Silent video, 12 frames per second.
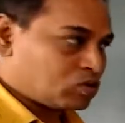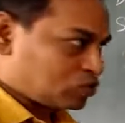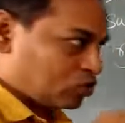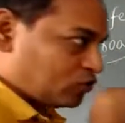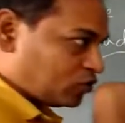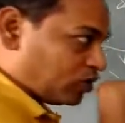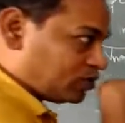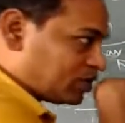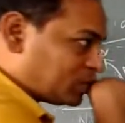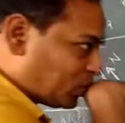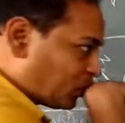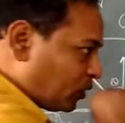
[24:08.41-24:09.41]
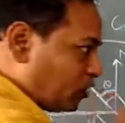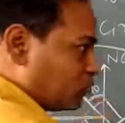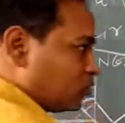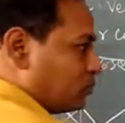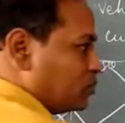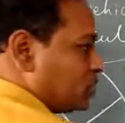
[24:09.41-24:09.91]
So
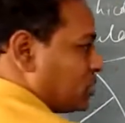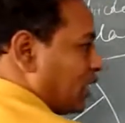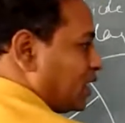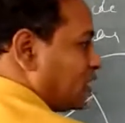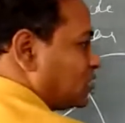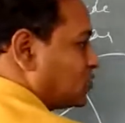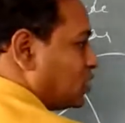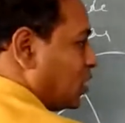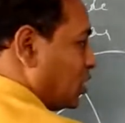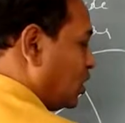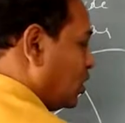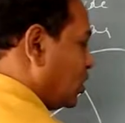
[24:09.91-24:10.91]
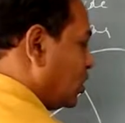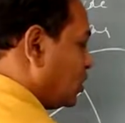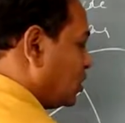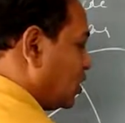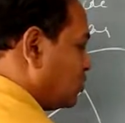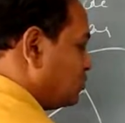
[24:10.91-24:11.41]
from this I can say
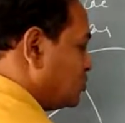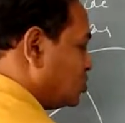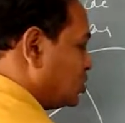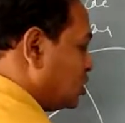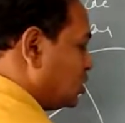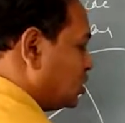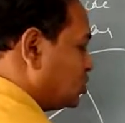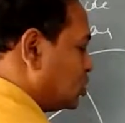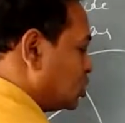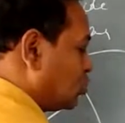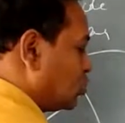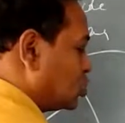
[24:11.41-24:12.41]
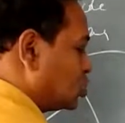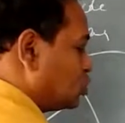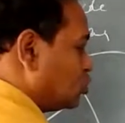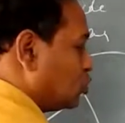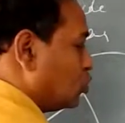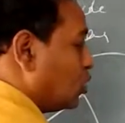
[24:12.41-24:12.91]
mg is equals
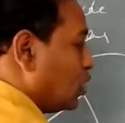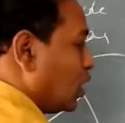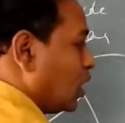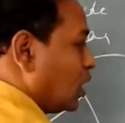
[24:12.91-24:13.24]
to